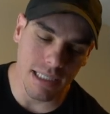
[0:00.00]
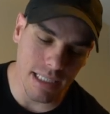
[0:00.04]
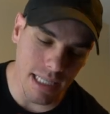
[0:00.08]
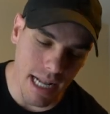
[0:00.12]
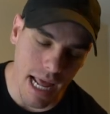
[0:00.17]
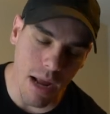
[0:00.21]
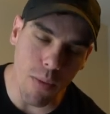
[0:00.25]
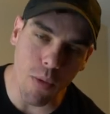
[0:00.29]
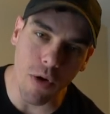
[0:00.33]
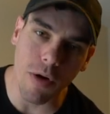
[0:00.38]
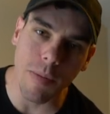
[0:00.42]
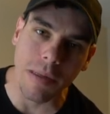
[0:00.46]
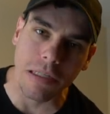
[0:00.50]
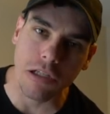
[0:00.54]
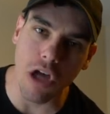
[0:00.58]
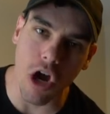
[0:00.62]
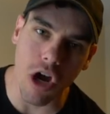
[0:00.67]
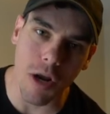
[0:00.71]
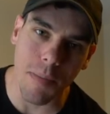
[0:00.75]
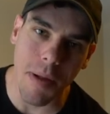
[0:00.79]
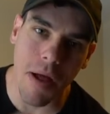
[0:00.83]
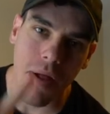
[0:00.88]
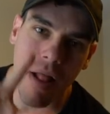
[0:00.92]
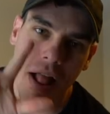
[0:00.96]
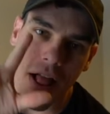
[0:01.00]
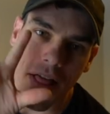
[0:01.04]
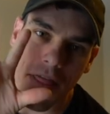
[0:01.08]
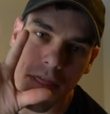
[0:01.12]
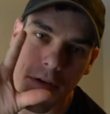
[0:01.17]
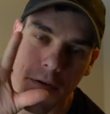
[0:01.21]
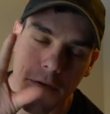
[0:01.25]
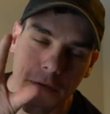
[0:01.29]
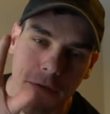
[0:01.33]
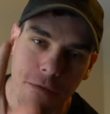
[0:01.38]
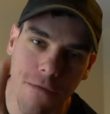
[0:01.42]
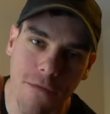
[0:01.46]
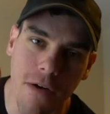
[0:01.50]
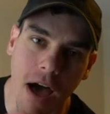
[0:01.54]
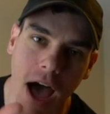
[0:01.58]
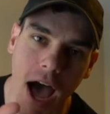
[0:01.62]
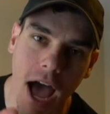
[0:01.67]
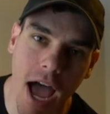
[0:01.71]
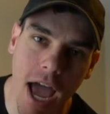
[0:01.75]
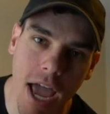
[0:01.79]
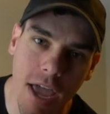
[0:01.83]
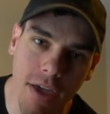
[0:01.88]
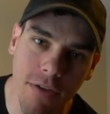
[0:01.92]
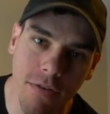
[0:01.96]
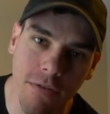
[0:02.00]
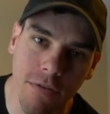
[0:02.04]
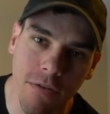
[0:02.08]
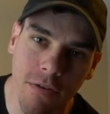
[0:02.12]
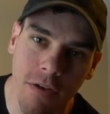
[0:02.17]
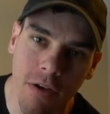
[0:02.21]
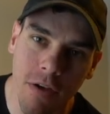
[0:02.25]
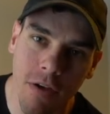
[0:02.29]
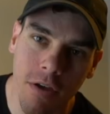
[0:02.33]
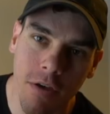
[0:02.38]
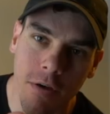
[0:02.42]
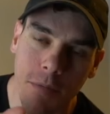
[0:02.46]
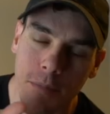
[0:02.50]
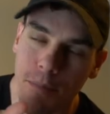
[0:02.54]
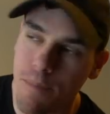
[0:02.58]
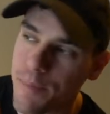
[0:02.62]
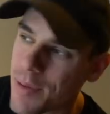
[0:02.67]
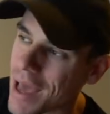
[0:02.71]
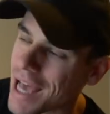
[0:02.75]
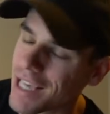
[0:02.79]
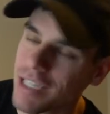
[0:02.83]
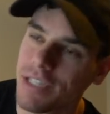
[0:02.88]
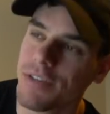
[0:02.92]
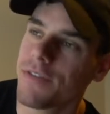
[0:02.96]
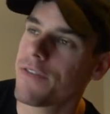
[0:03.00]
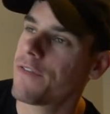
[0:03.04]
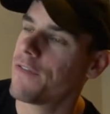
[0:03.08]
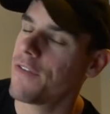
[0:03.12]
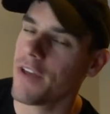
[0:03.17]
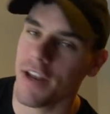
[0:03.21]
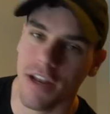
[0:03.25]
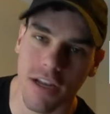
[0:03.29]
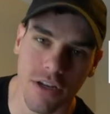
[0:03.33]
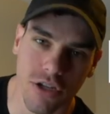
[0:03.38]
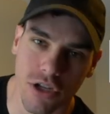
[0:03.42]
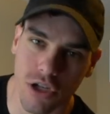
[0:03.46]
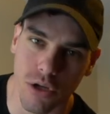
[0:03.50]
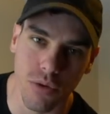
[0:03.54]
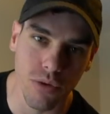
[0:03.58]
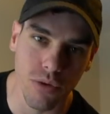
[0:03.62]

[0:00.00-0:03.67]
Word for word: that today we're gonna be talking about the five best fitness